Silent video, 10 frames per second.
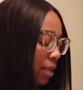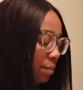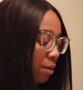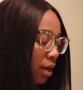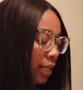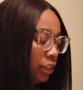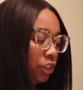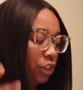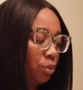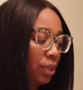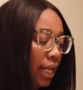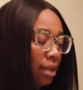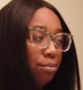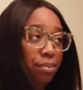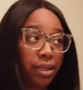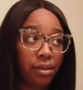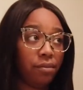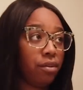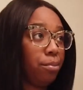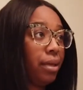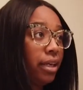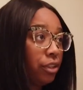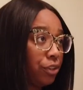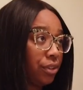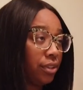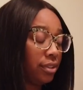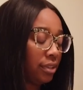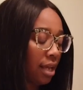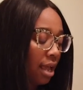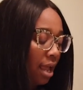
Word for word: that part and just do a light beat for pictures